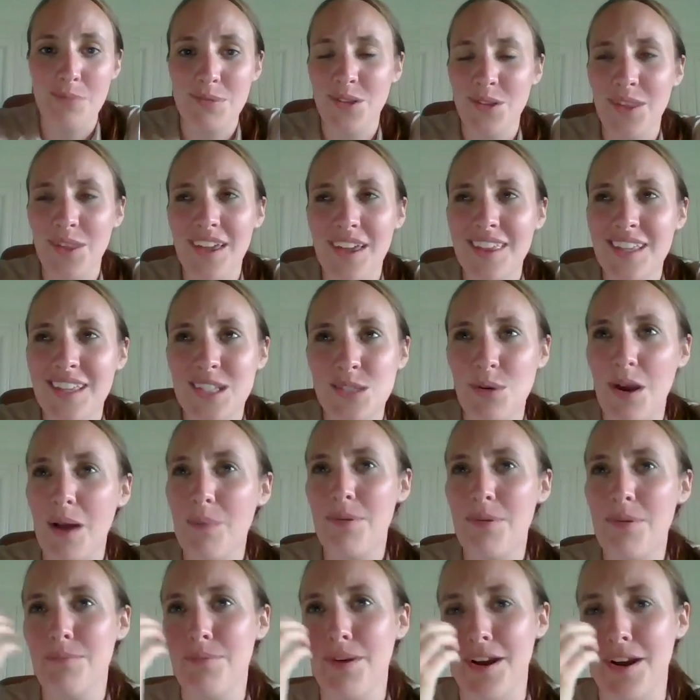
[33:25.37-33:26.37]
So like the
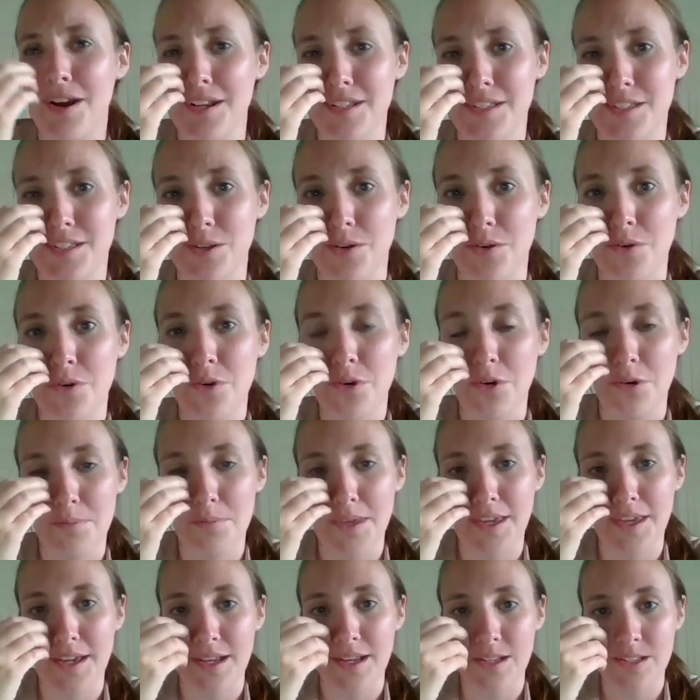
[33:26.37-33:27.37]
swapping part is so cool,
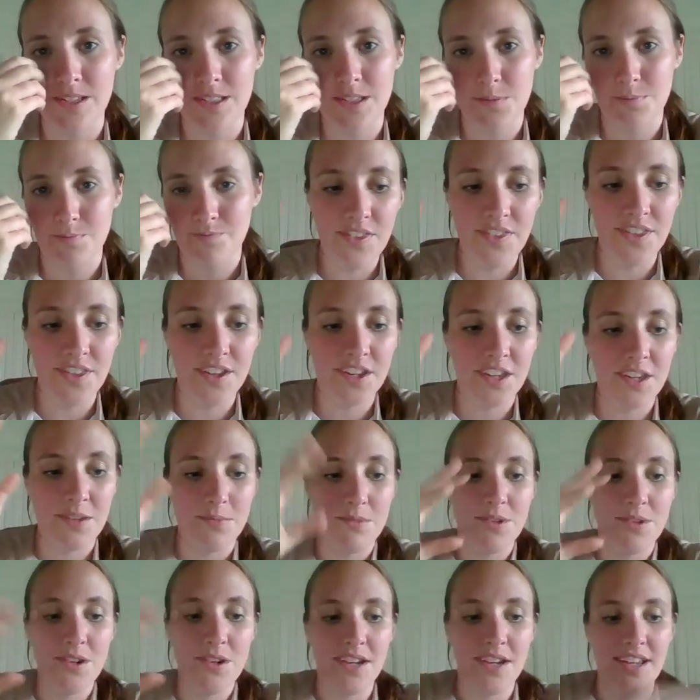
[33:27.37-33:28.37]
because the
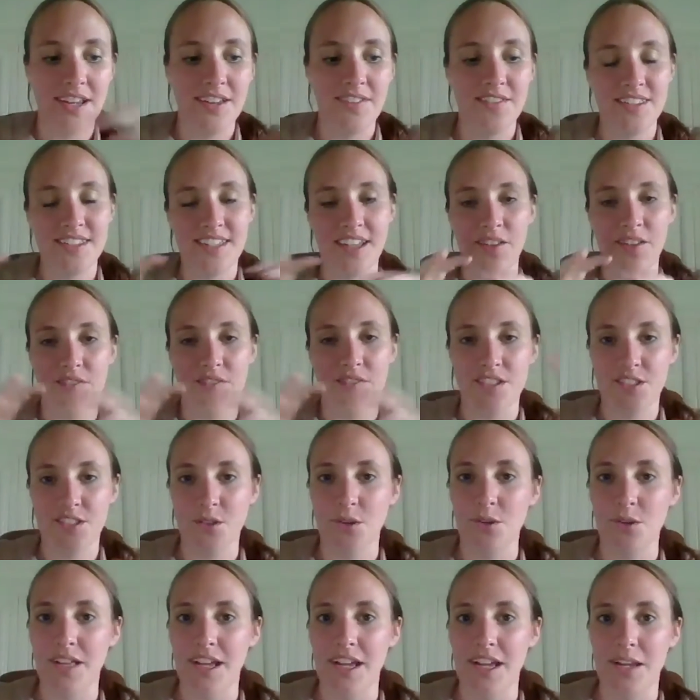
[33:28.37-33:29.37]
community of itself is
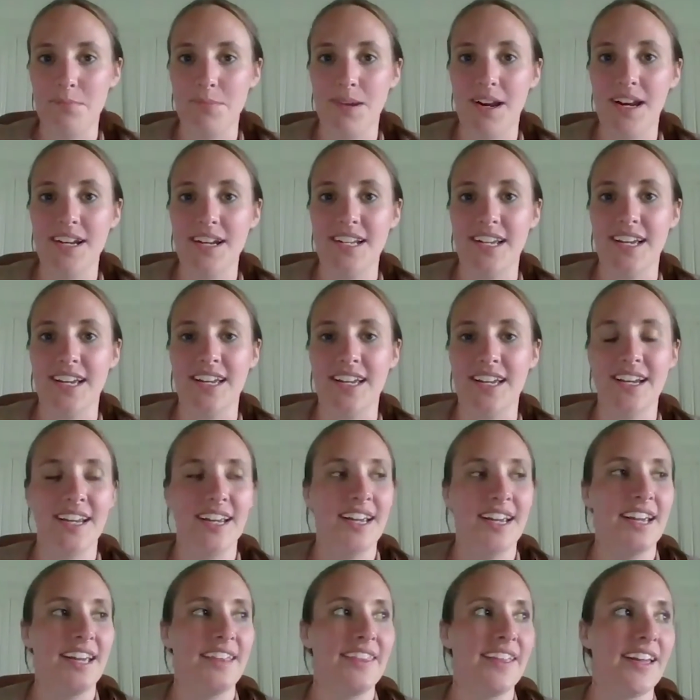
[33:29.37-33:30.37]
so like-minded.
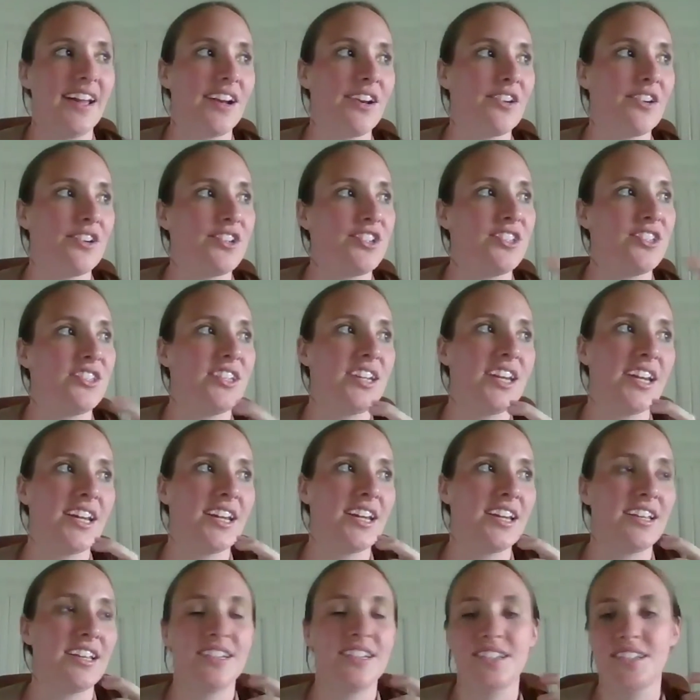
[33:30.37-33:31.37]
They
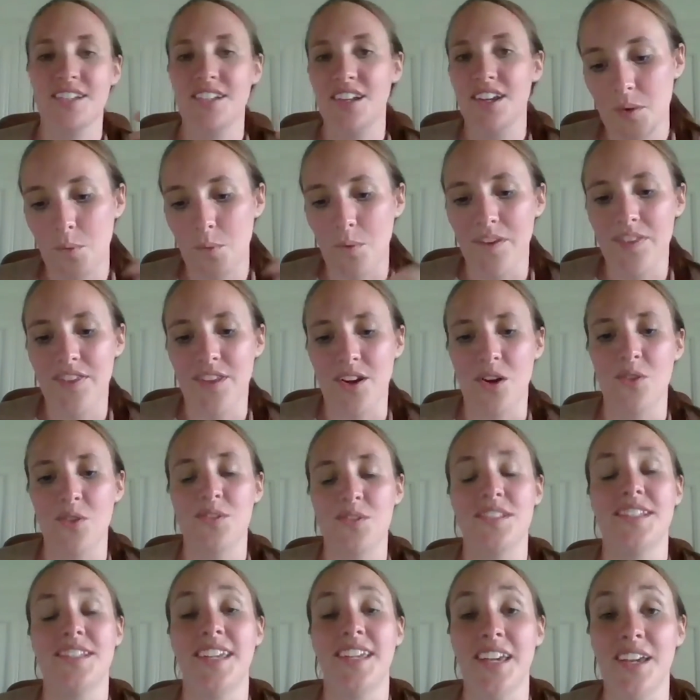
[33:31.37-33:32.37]
understand what the
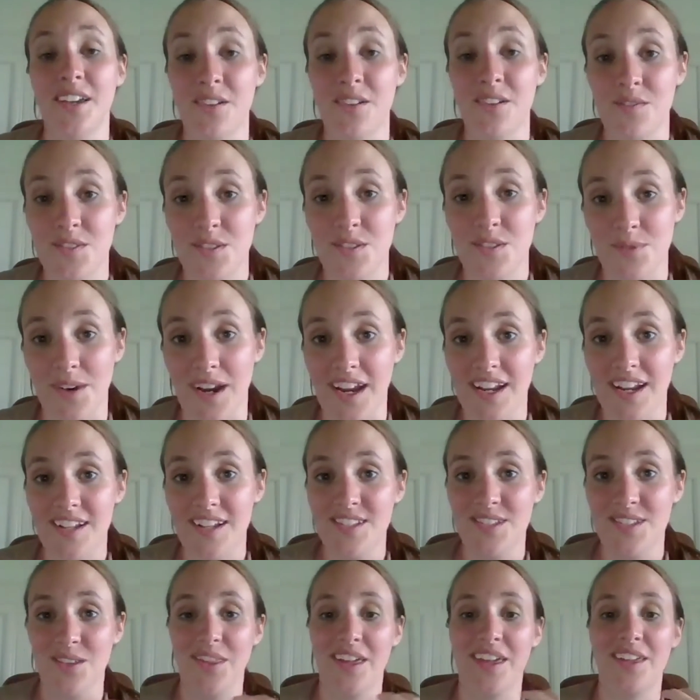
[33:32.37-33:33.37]
host gives, right?
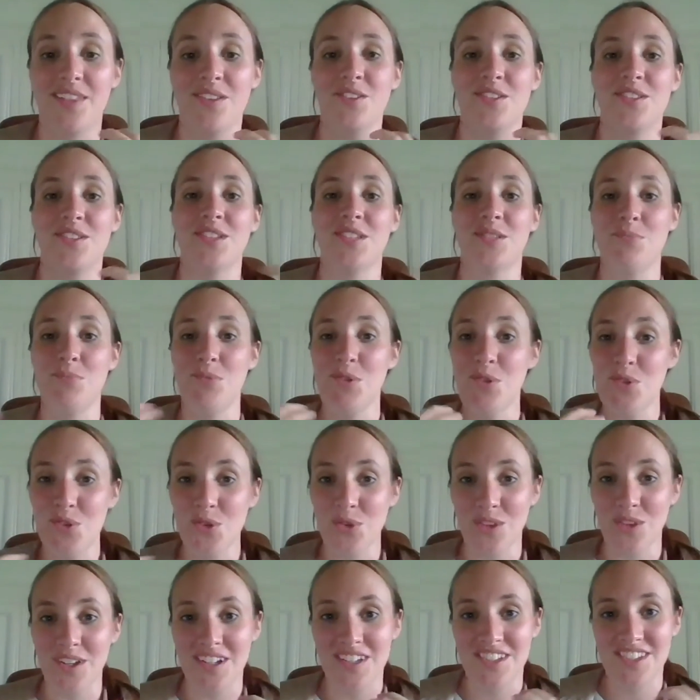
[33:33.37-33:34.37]
So like there's this
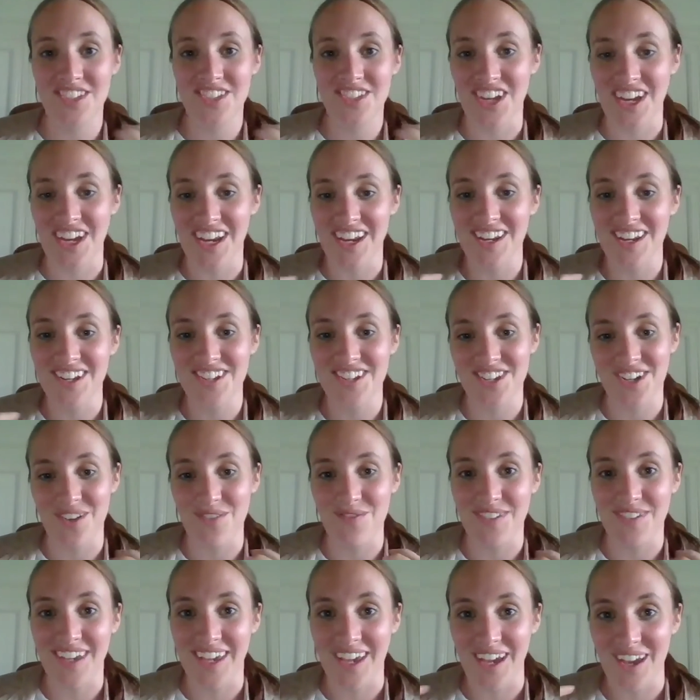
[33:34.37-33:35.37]
mutual exchange
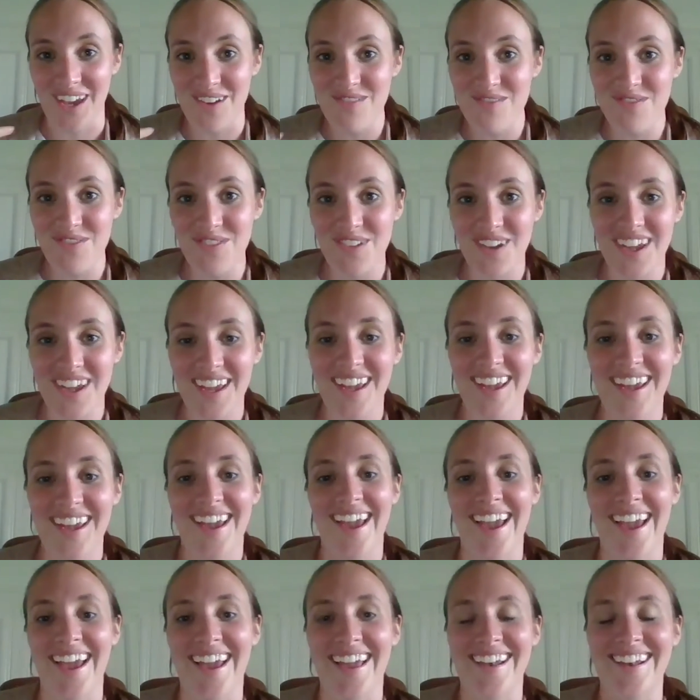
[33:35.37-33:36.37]
of give,
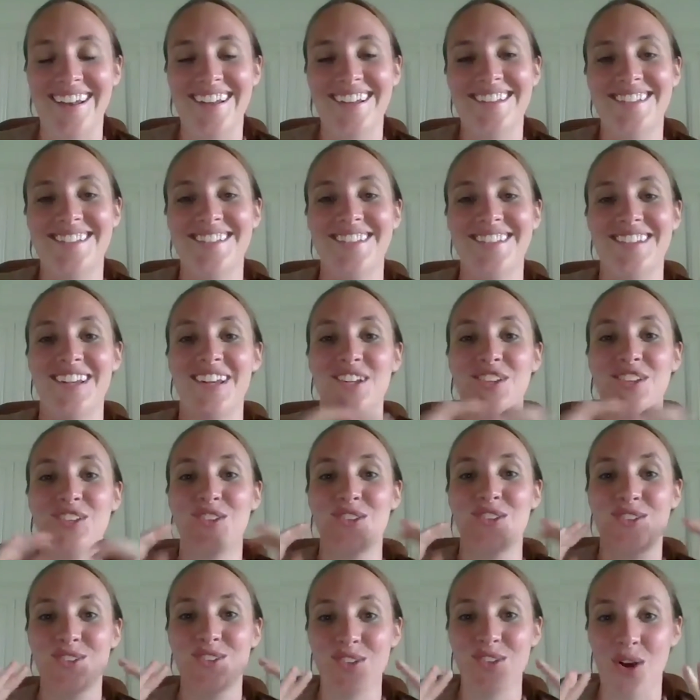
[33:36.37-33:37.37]
and it's
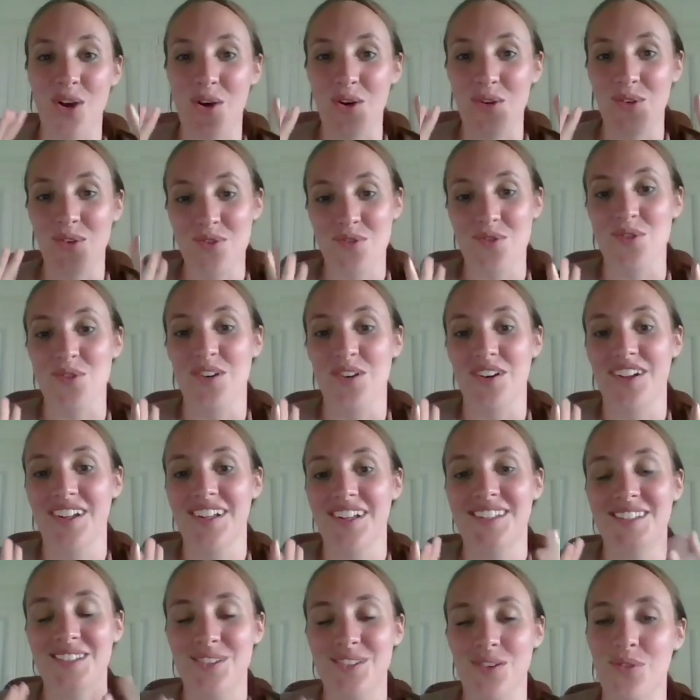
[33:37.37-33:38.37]
so cool.
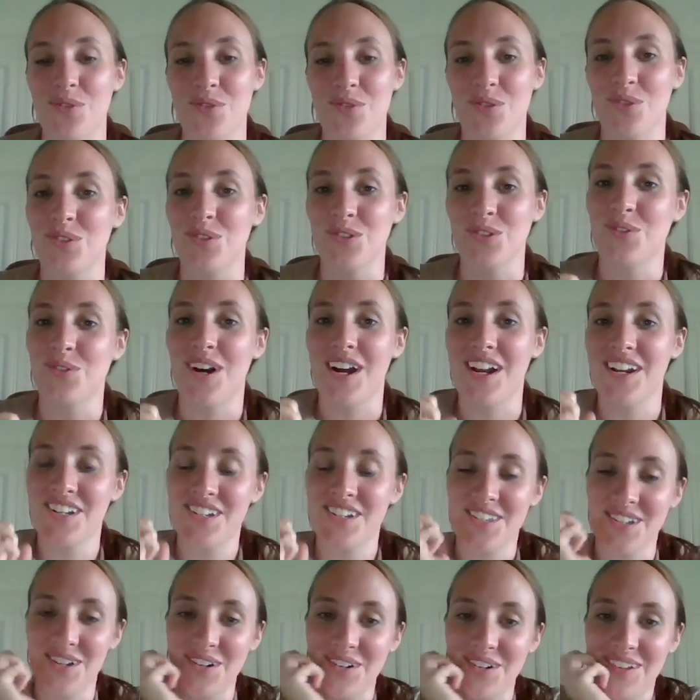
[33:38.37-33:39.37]
It's so cool to watch.
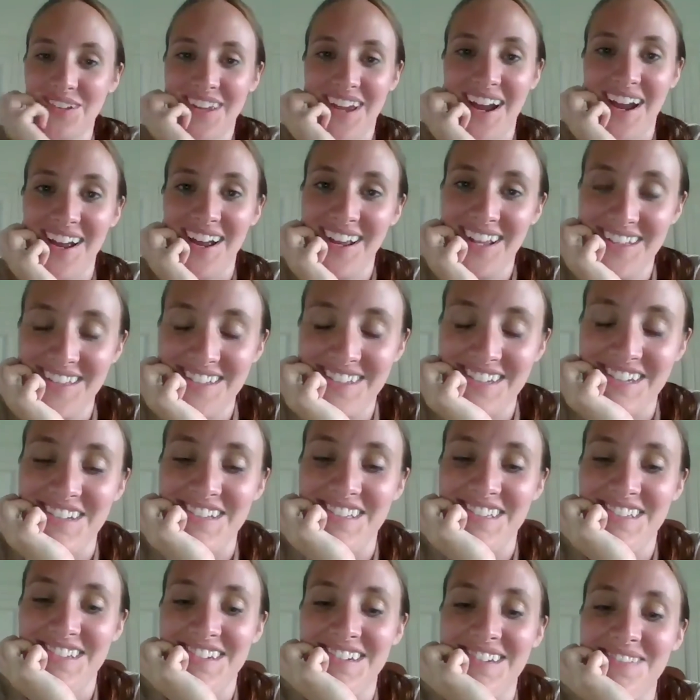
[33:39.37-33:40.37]
So yeah, it's
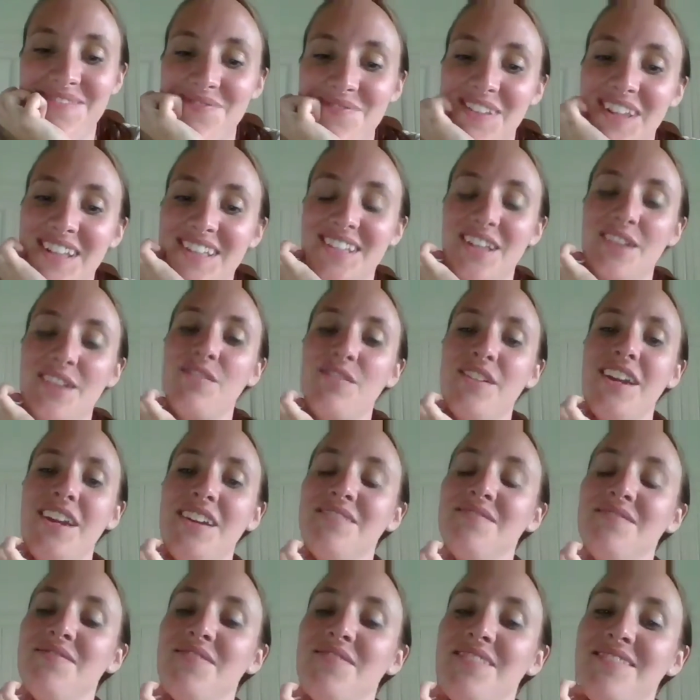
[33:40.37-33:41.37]
lovely.